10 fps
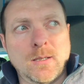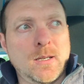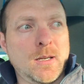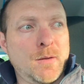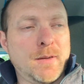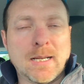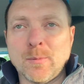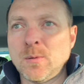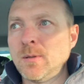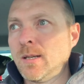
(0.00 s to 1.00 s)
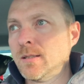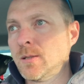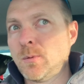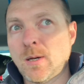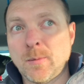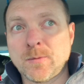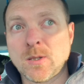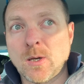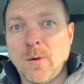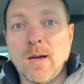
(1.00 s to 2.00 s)
available, and so we'll have to
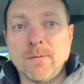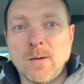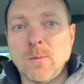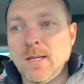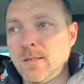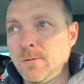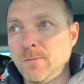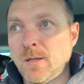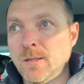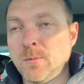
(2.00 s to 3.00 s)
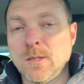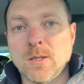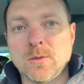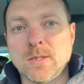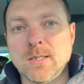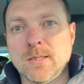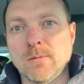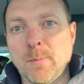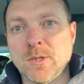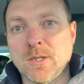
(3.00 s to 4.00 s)
go out of our way to find one of those DC
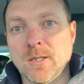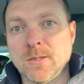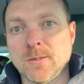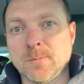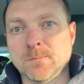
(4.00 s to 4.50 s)
rapid chargers.